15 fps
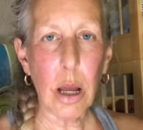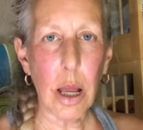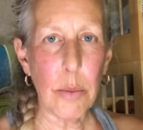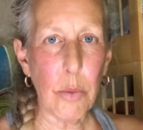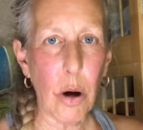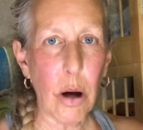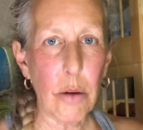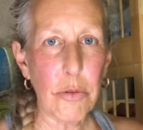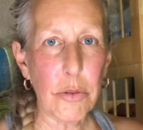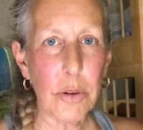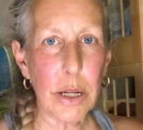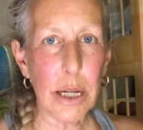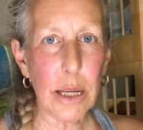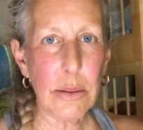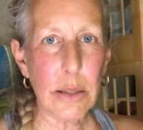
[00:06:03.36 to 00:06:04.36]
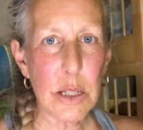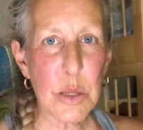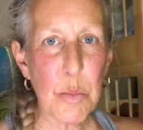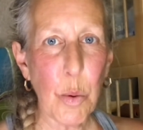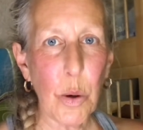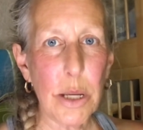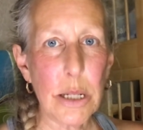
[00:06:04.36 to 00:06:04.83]
I'm offering at this
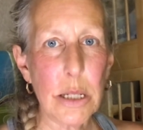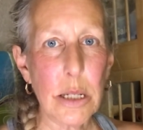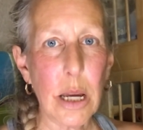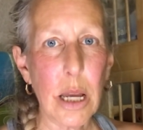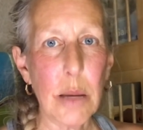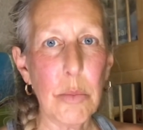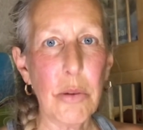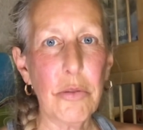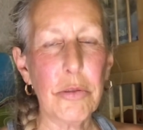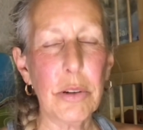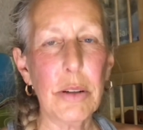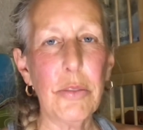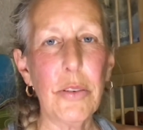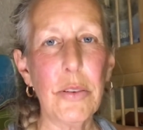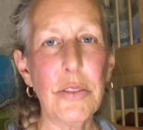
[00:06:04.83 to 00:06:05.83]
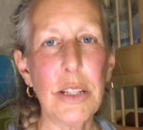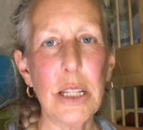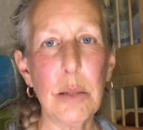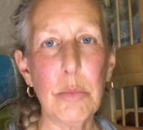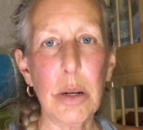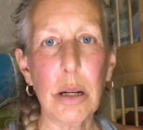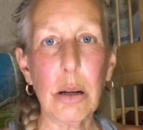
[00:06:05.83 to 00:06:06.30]
point in time a free
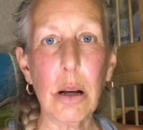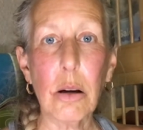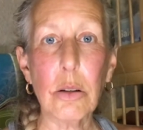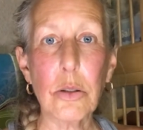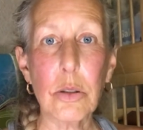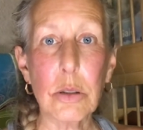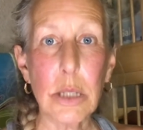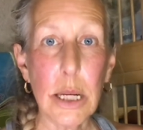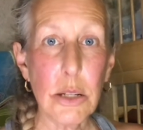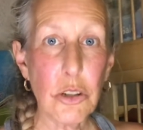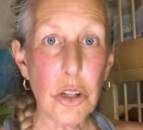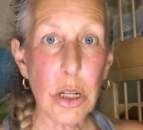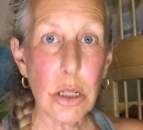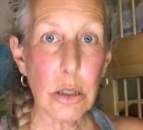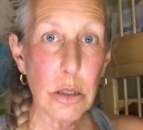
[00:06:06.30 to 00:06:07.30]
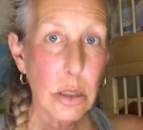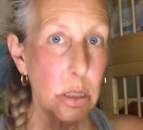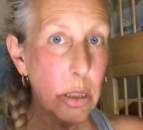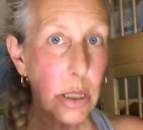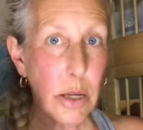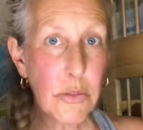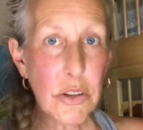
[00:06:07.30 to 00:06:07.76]
15 minute consultation to
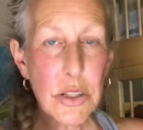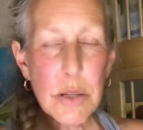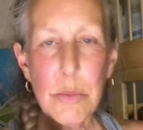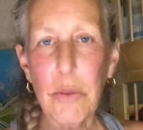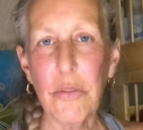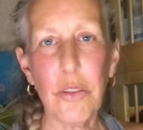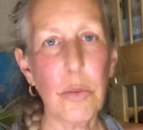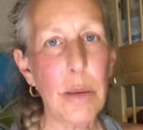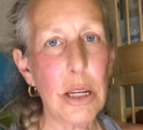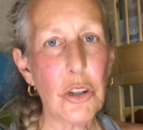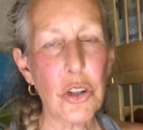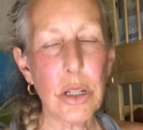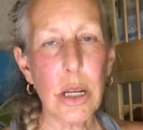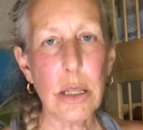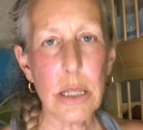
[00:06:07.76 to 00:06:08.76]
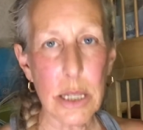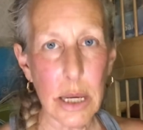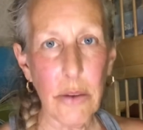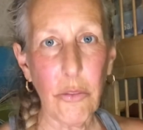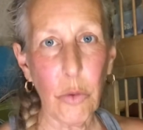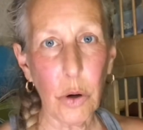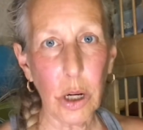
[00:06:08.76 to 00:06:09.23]
give you some information and see
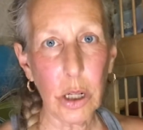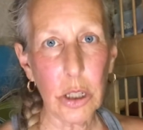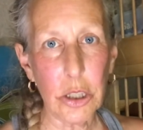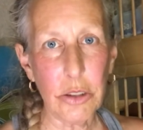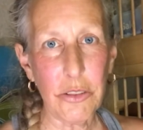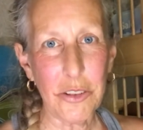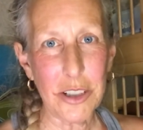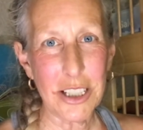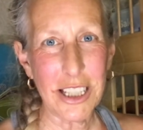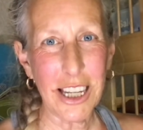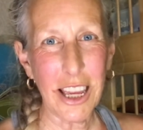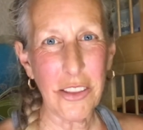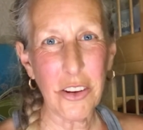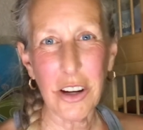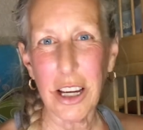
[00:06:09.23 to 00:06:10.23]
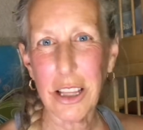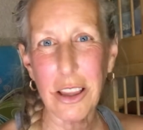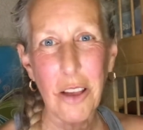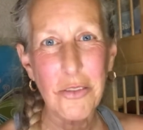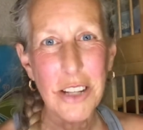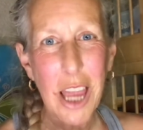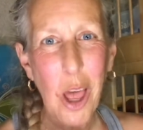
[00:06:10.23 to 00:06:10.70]
if we're a good fit together. I'd
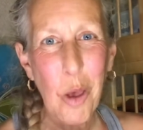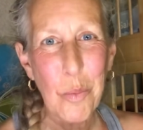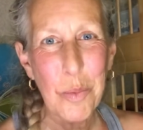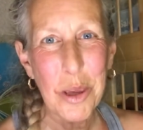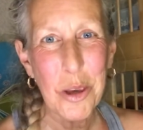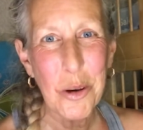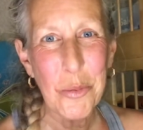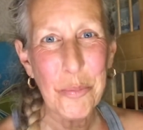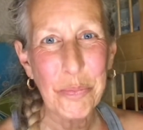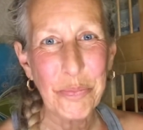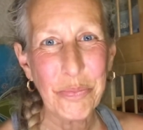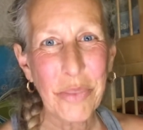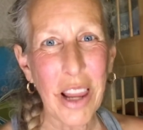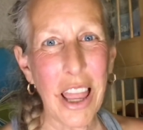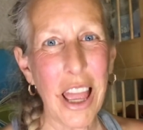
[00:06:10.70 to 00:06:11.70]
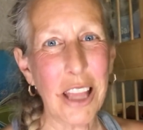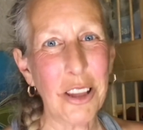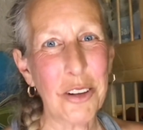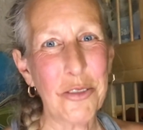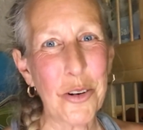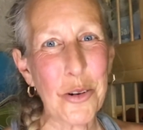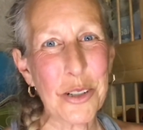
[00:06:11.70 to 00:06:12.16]
love to help you. I
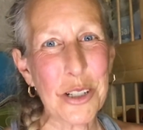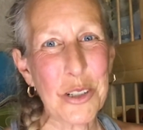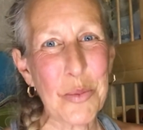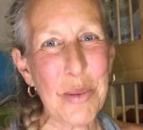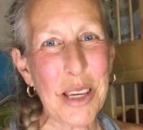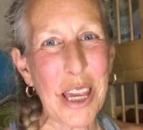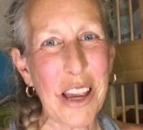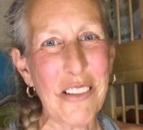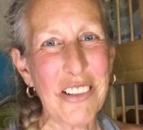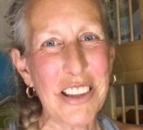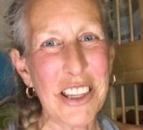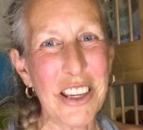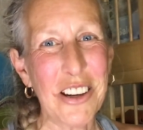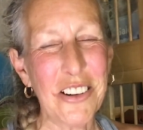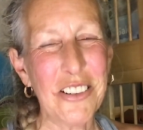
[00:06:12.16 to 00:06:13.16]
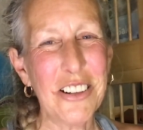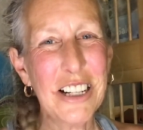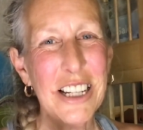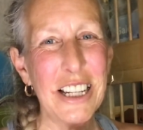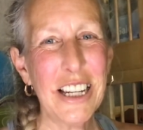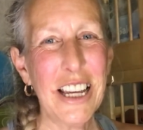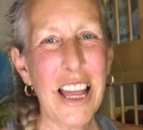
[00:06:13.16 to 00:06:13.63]
look forward to speaking with you.
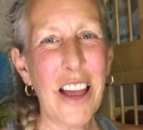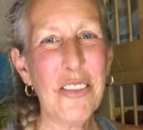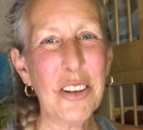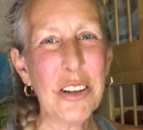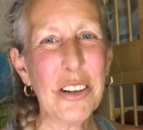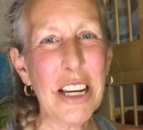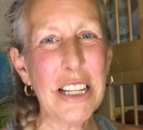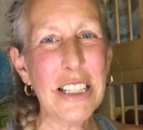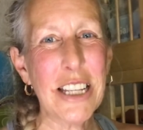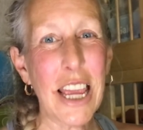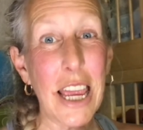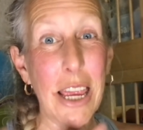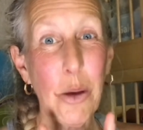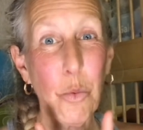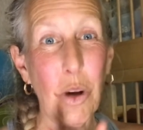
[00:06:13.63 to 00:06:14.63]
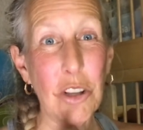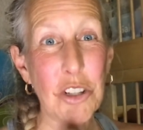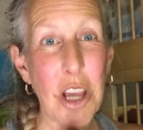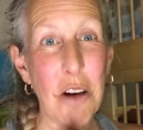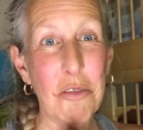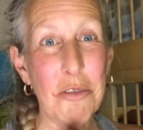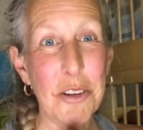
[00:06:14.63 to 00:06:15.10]
Have a great day. Watch
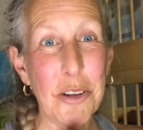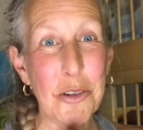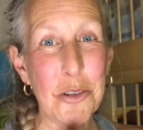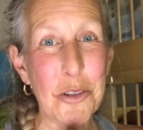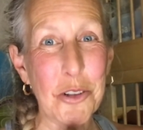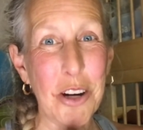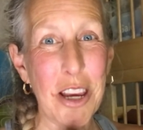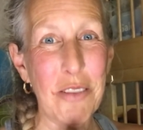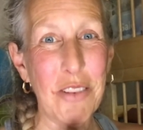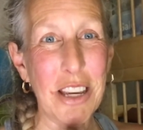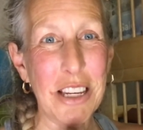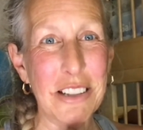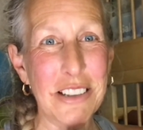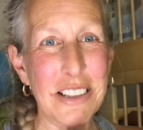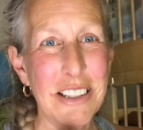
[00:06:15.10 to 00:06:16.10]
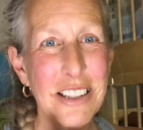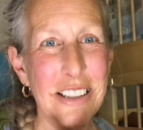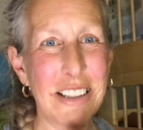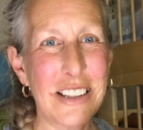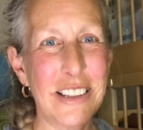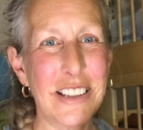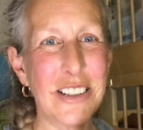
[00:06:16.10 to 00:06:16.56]
out for those cravings.
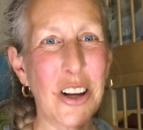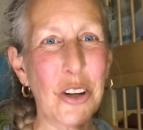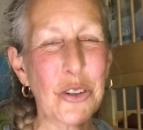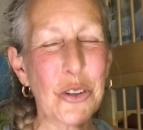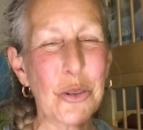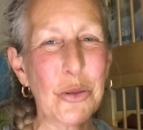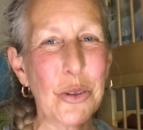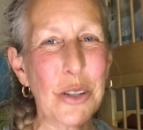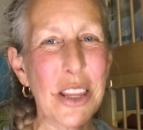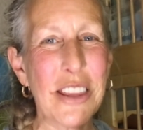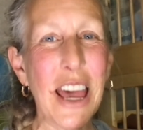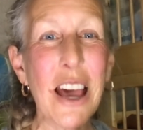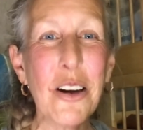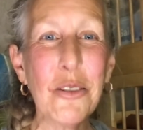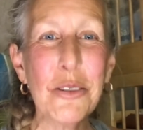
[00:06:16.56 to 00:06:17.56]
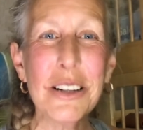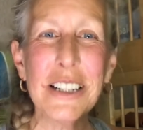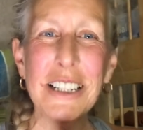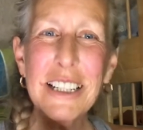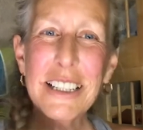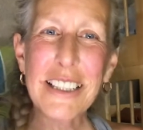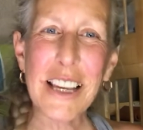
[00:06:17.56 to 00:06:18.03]
This is Dr. Rona Thau.
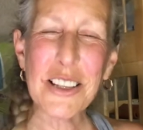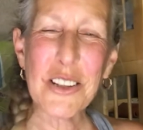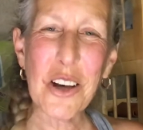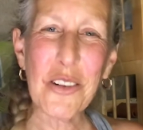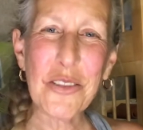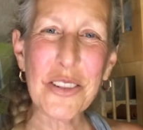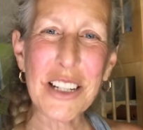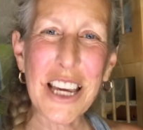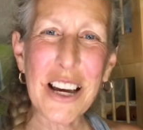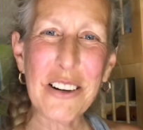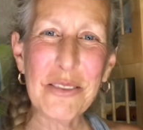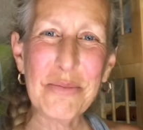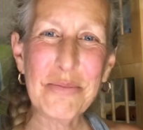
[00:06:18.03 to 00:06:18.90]
That's all for now.